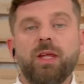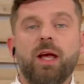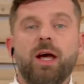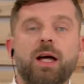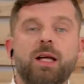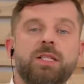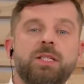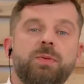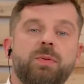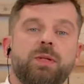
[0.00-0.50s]

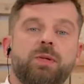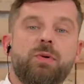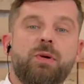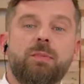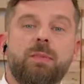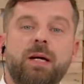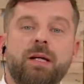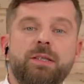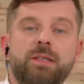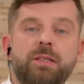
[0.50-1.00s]
I just want to
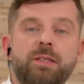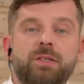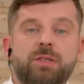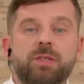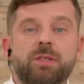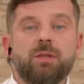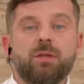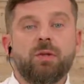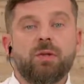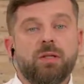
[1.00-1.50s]
remind you
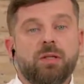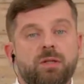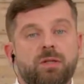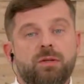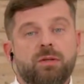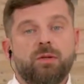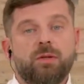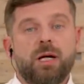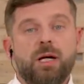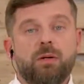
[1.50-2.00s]
to look
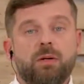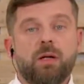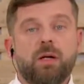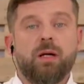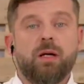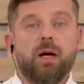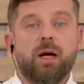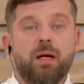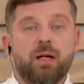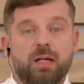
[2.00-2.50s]
through
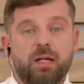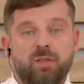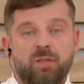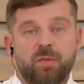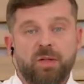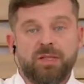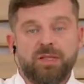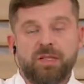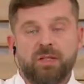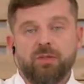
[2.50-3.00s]
our archive
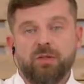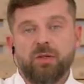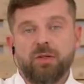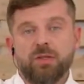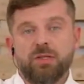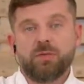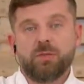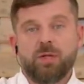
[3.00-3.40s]
materials